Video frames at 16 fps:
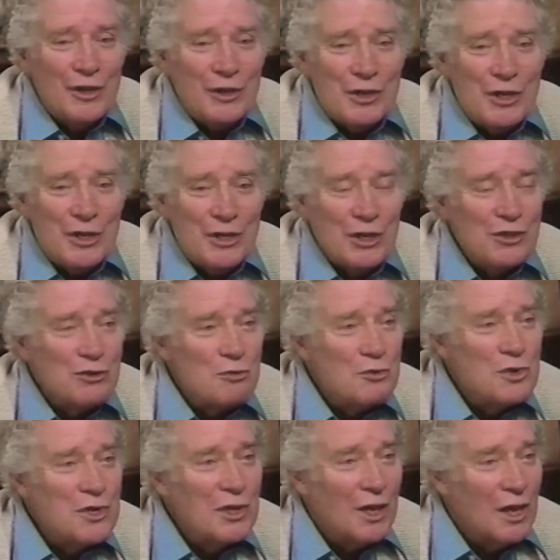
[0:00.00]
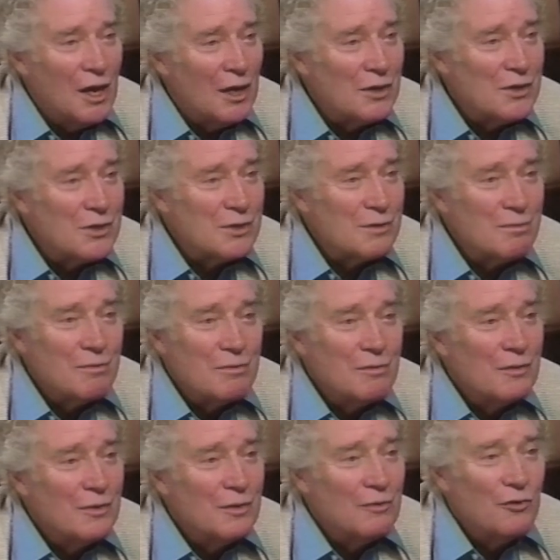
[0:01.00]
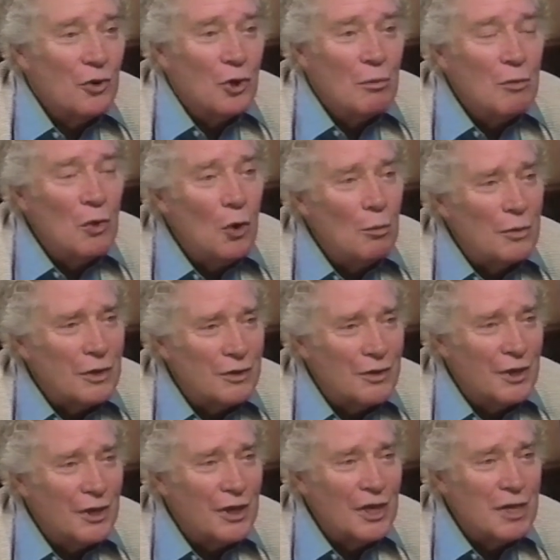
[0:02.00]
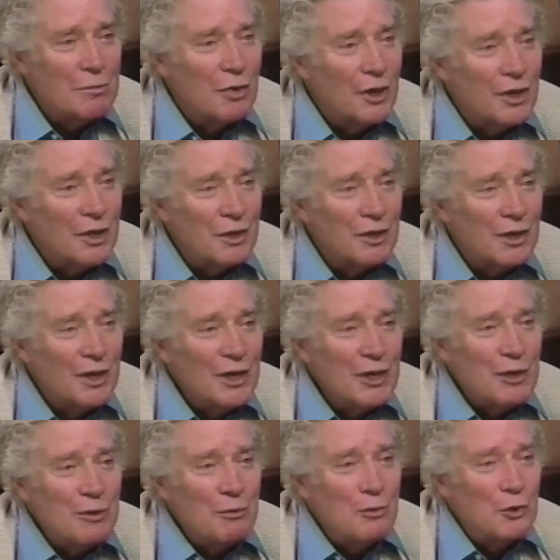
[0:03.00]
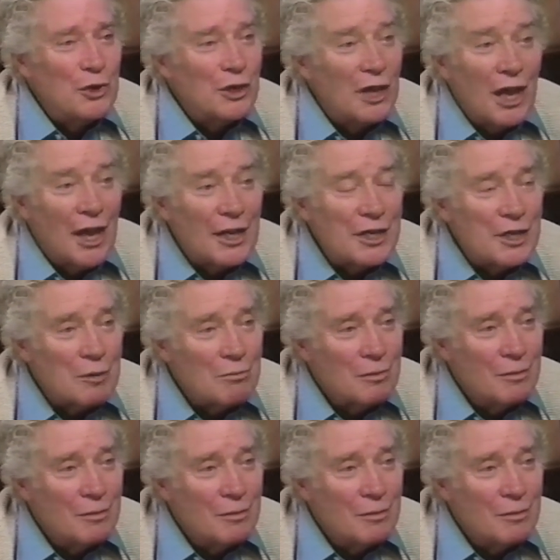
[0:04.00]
he doesn't realize for a moment that anybody wouldn't like him.